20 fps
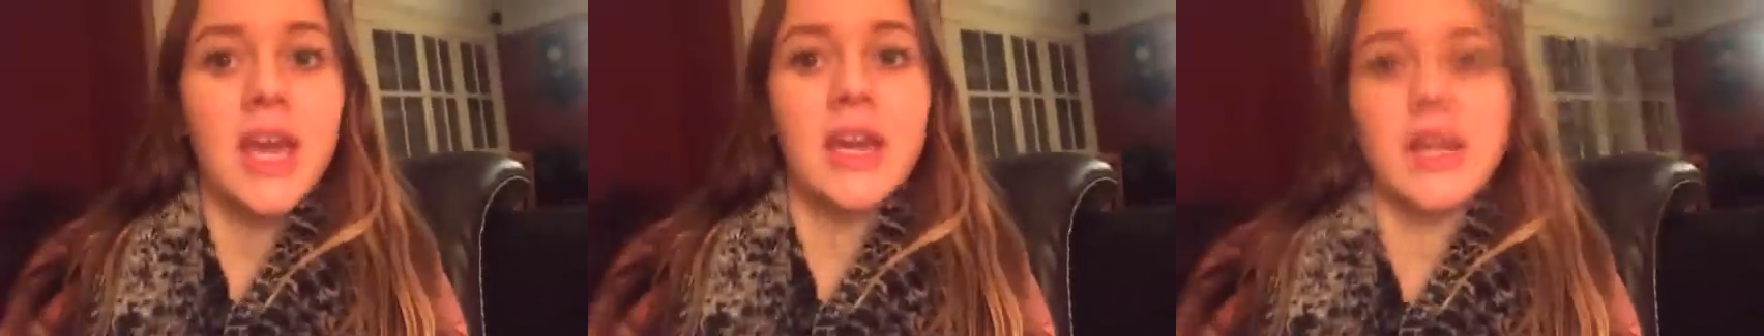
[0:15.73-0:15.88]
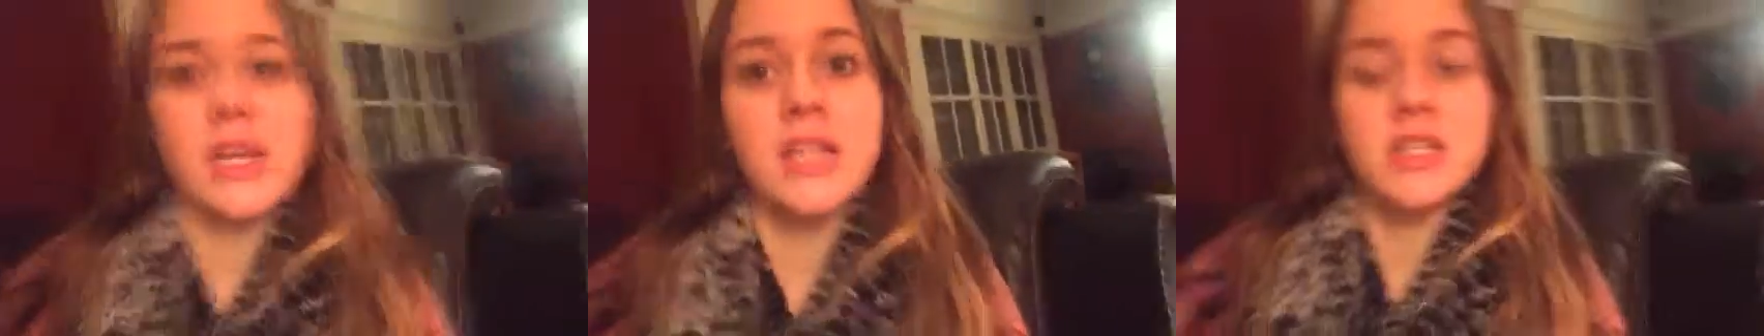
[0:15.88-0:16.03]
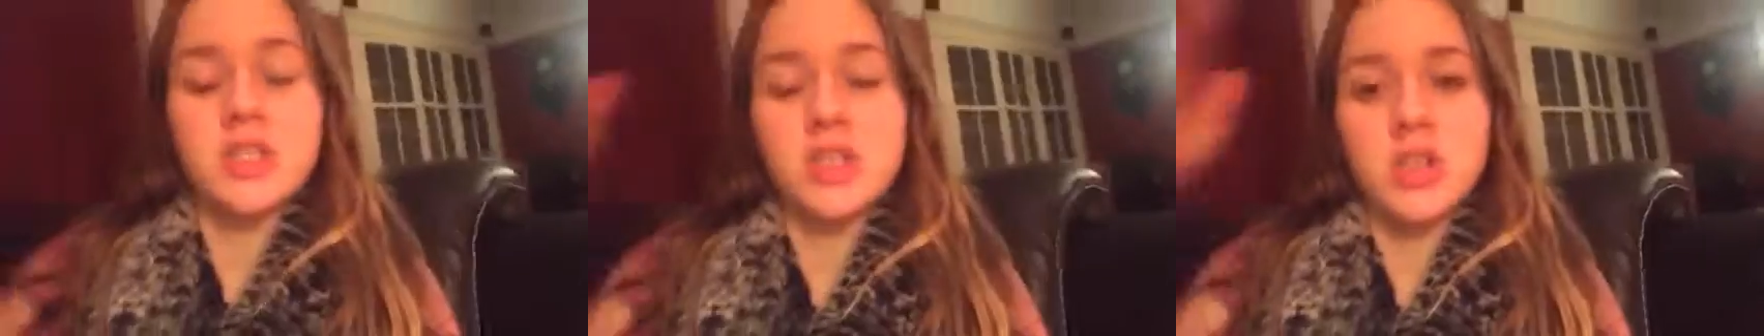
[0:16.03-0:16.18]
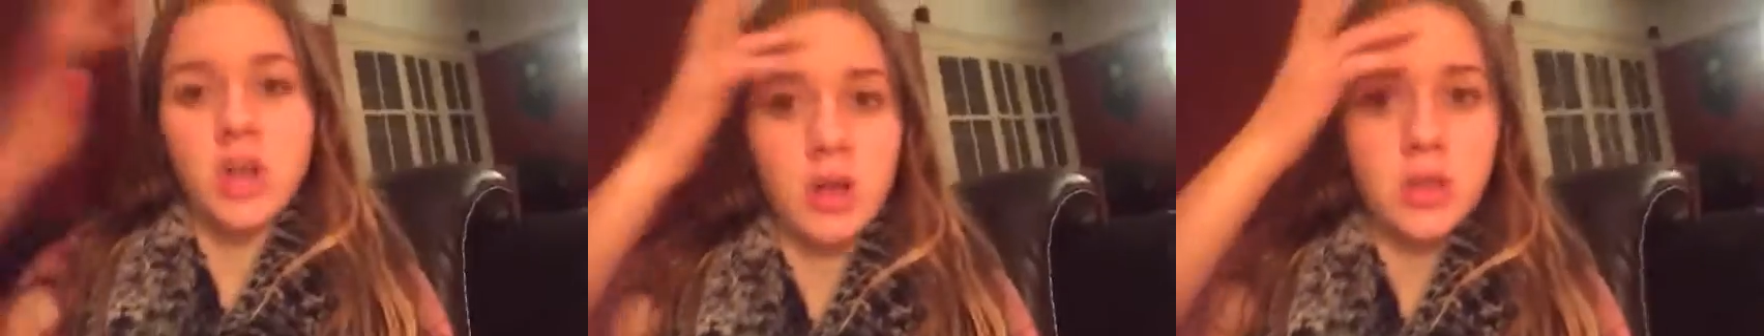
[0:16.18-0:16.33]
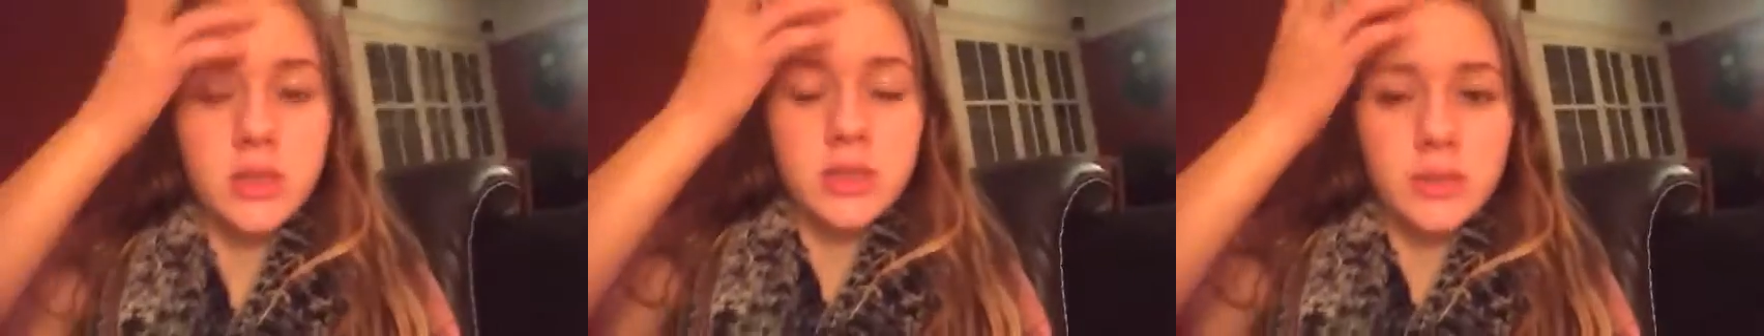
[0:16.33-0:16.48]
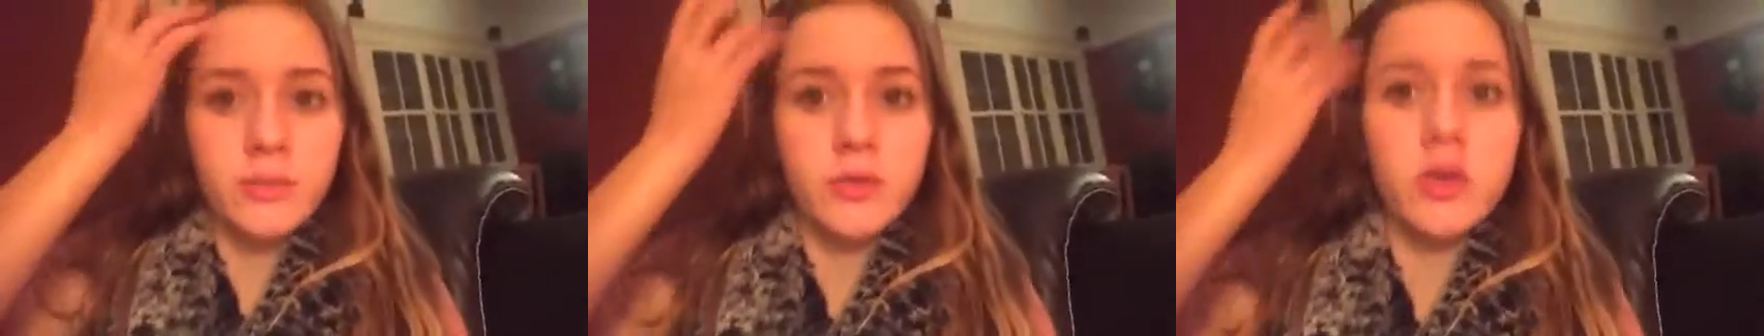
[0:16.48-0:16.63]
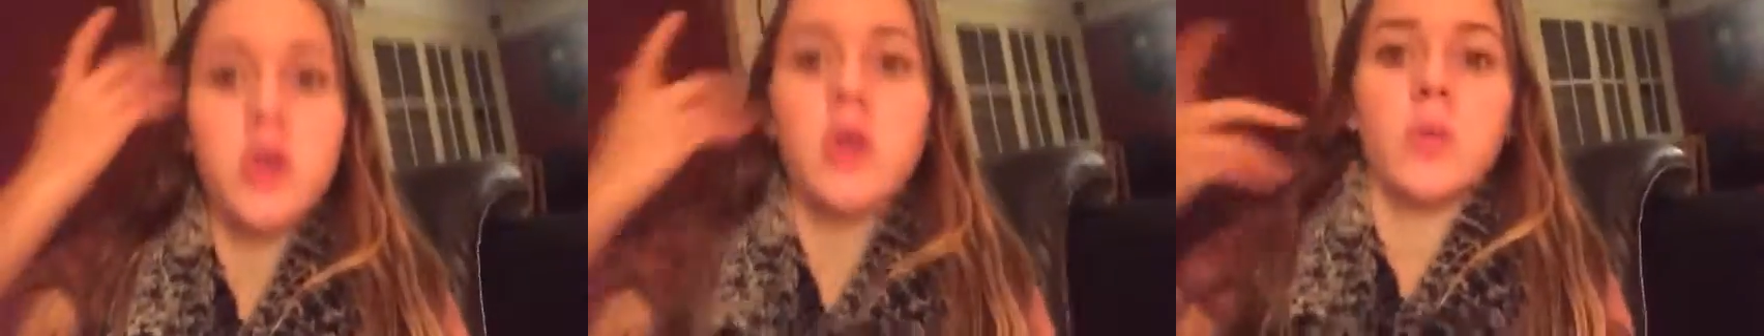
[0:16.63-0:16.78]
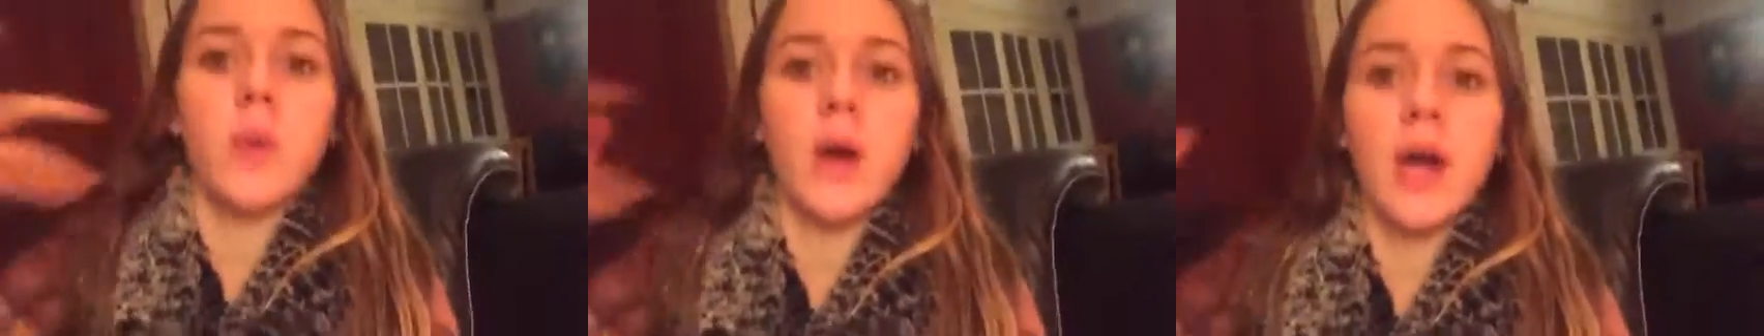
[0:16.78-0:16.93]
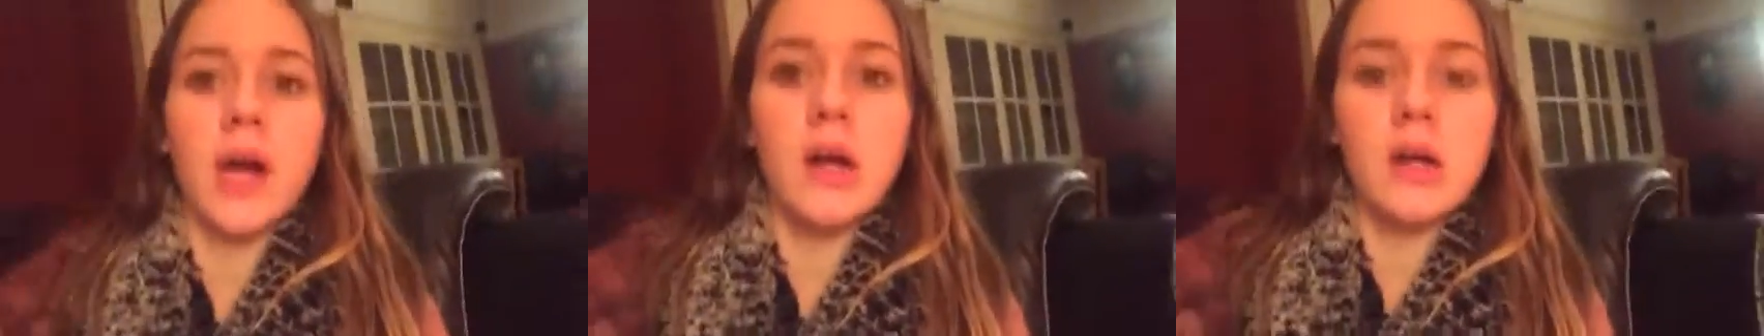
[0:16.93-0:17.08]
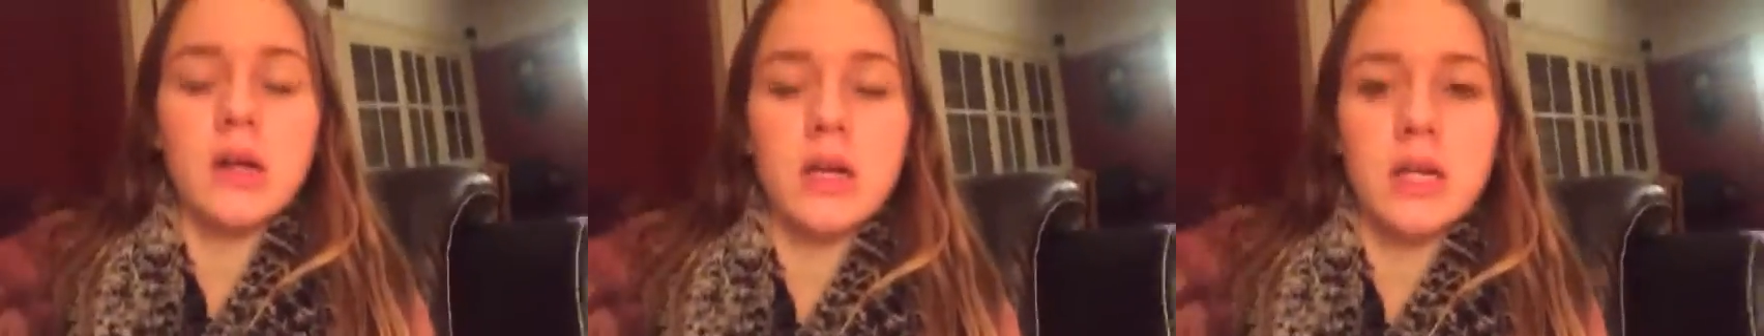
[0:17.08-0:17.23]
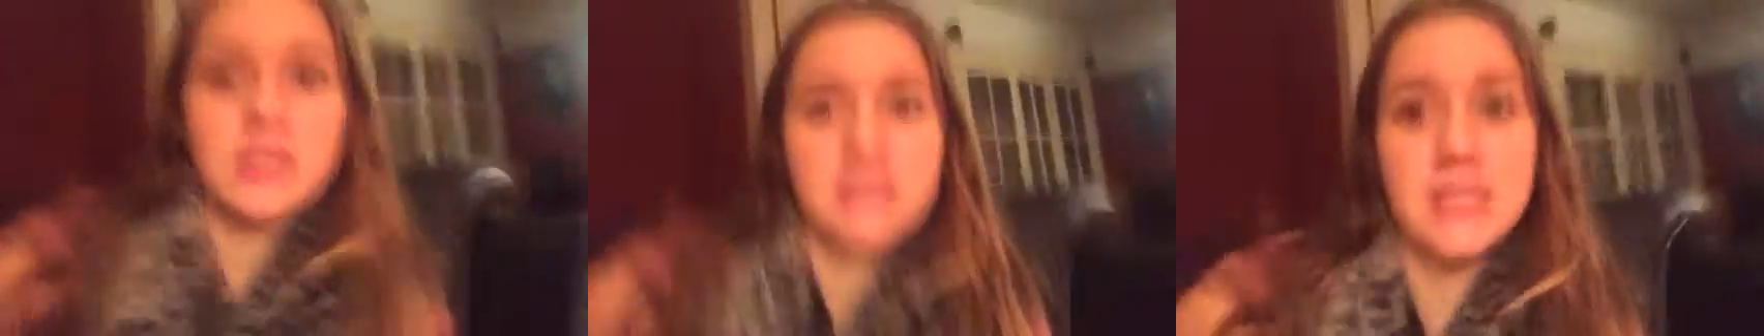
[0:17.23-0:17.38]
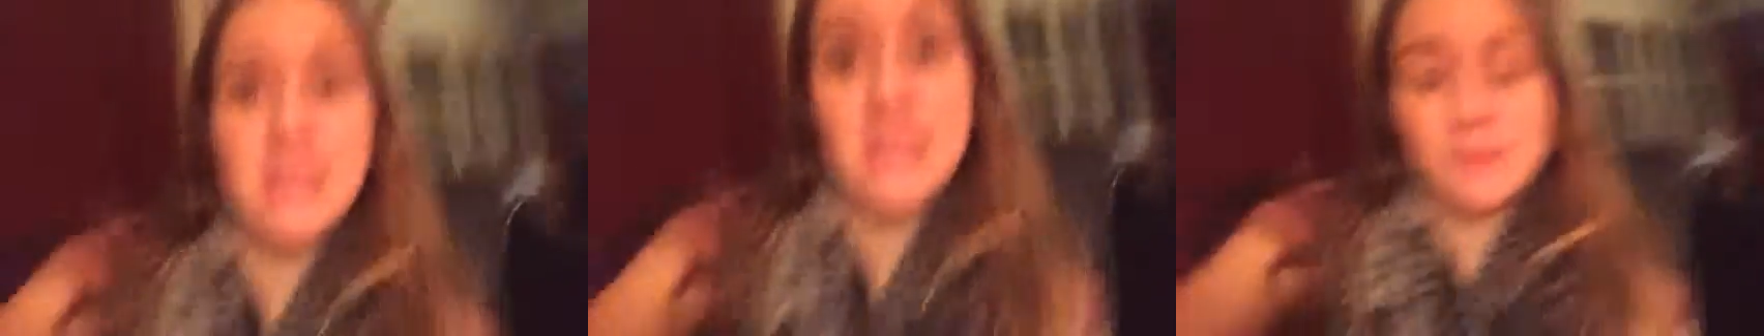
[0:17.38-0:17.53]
and I stalled him for a while because